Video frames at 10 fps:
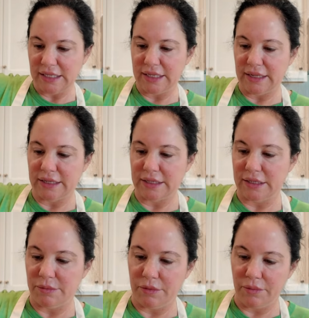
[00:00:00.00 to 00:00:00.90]
selling
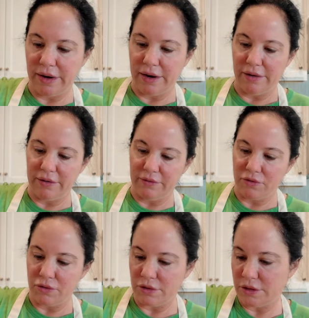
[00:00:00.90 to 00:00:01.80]
Tupperware, and of
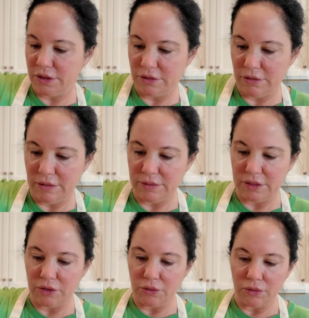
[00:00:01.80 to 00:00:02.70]
course, you know, I was a
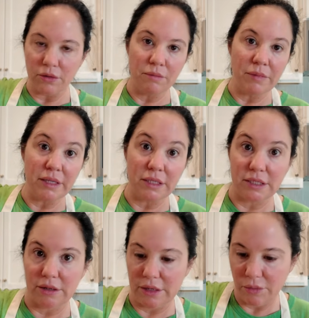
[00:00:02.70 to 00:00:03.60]
new
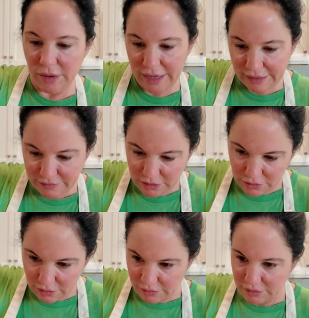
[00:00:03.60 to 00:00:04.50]
military wife,
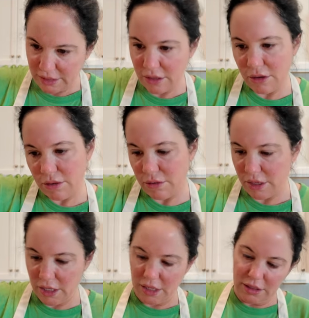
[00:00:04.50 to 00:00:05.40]
so I was like, oh,
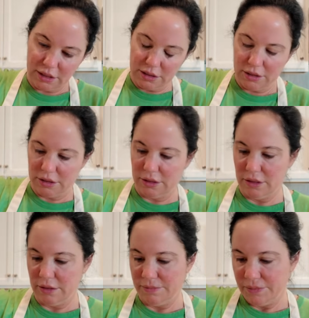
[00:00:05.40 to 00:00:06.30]
okay, let's
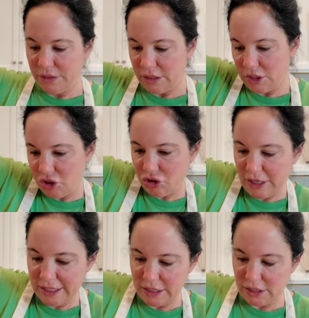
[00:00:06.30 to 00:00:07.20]

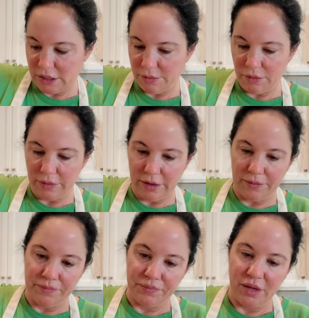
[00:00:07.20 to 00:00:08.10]
try this Tupperware.
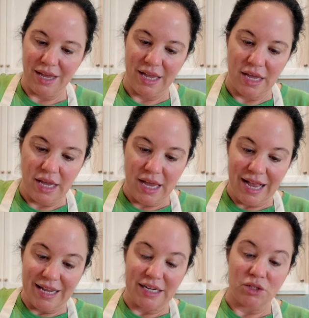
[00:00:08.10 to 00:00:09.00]

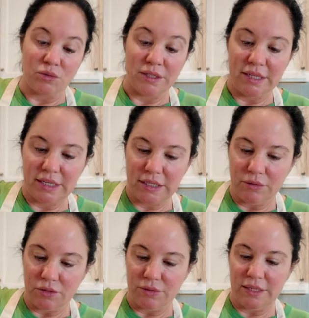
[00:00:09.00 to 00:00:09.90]
And it
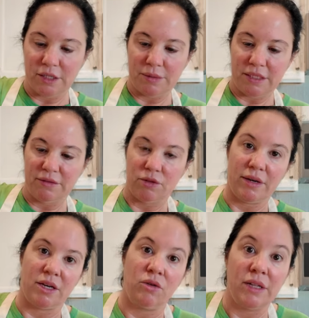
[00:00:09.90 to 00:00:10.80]
was really expensive, so I
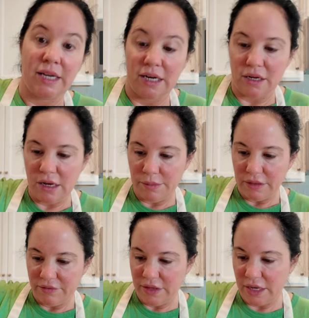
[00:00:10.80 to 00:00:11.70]
could only get a couple
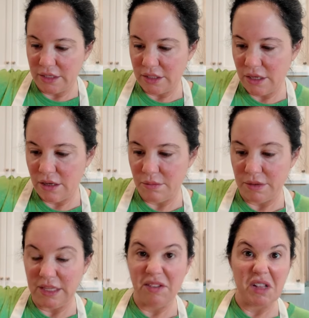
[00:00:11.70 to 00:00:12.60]
of things,
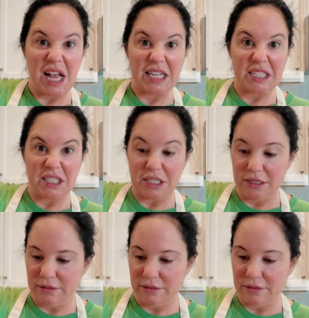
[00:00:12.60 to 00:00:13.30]
but they've lasted.